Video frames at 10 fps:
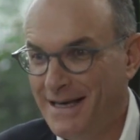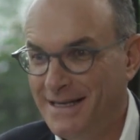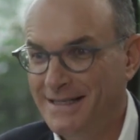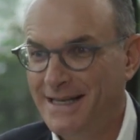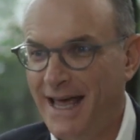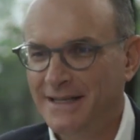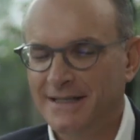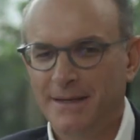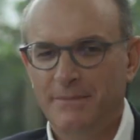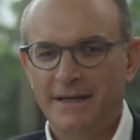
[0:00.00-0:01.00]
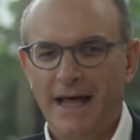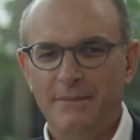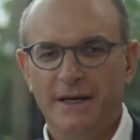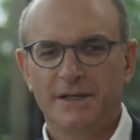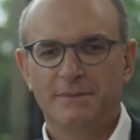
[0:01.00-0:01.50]
In a sense, the
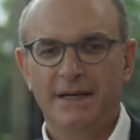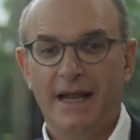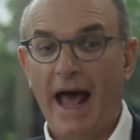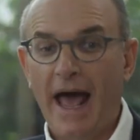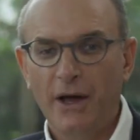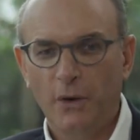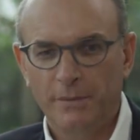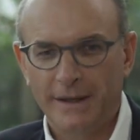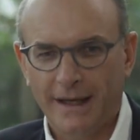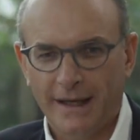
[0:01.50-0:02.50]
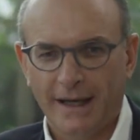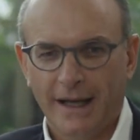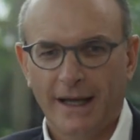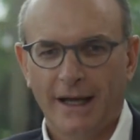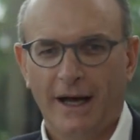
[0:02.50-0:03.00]
pandemic has been an eye-opening
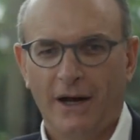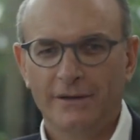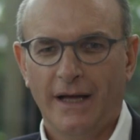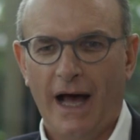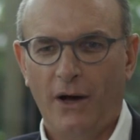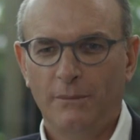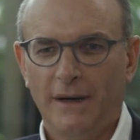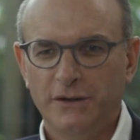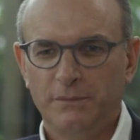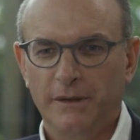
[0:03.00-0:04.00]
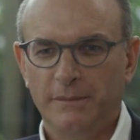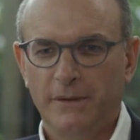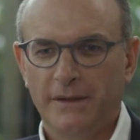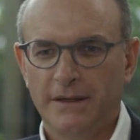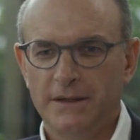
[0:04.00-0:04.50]
on how much
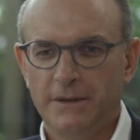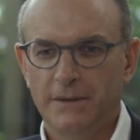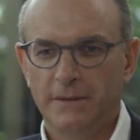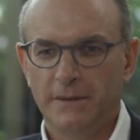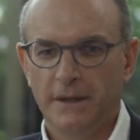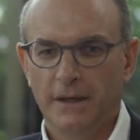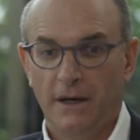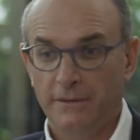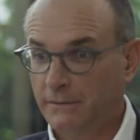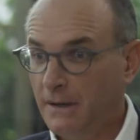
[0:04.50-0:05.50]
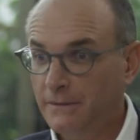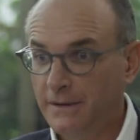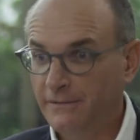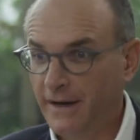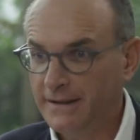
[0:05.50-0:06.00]
people can do on their own
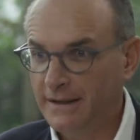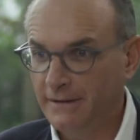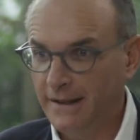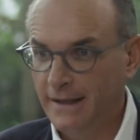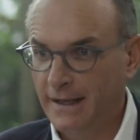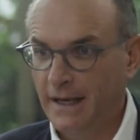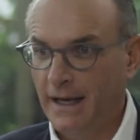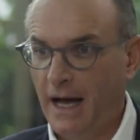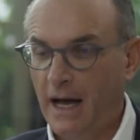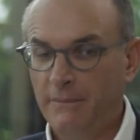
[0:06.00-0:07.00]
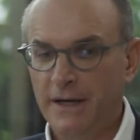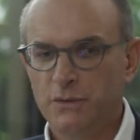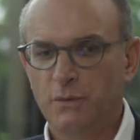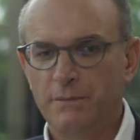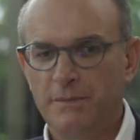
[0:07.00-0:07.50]
effectively. Right. How
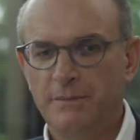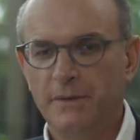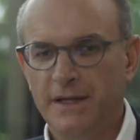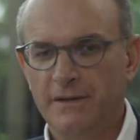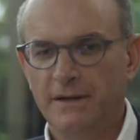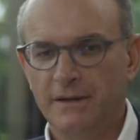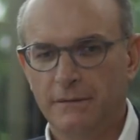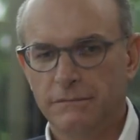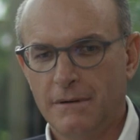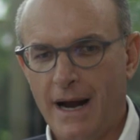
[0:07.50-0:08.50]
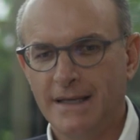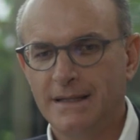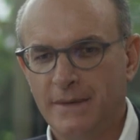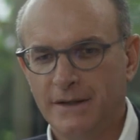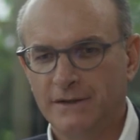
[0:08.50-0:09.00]
much, when people given the
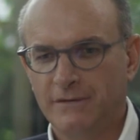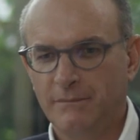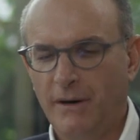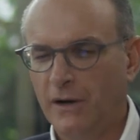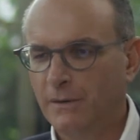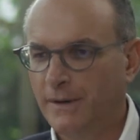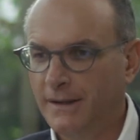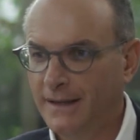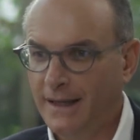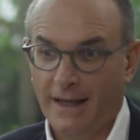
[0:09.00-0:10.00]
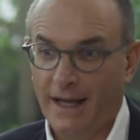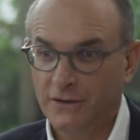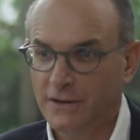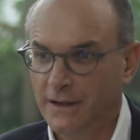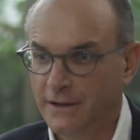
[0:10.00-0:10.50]
right amount of empowerment, can
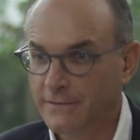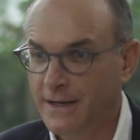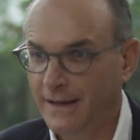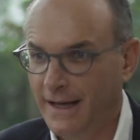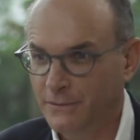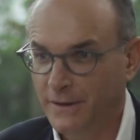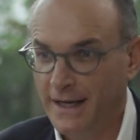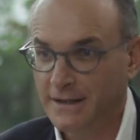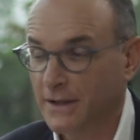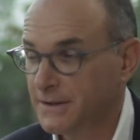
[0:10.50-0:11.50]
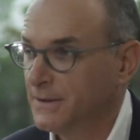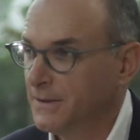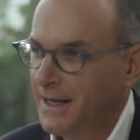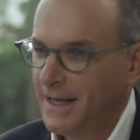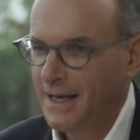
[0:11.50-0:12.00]
actually realize. When I talk to
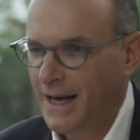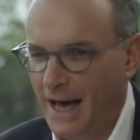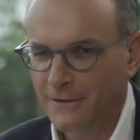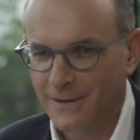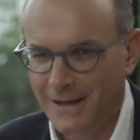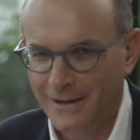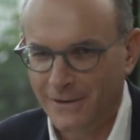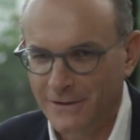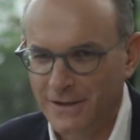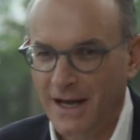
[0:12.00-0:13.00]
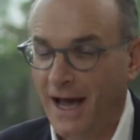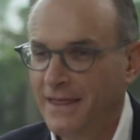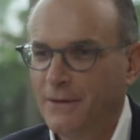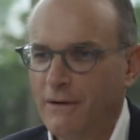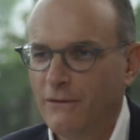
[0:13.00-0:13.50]
other leaders, I
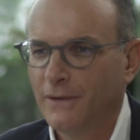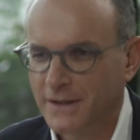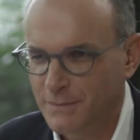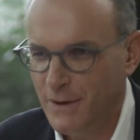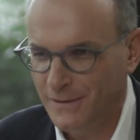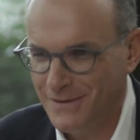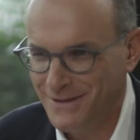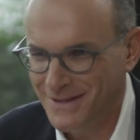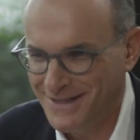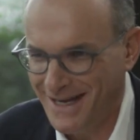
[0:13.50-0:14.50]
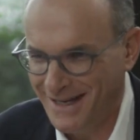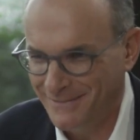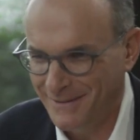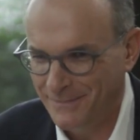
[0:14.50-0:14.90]
think we've all experienced the same.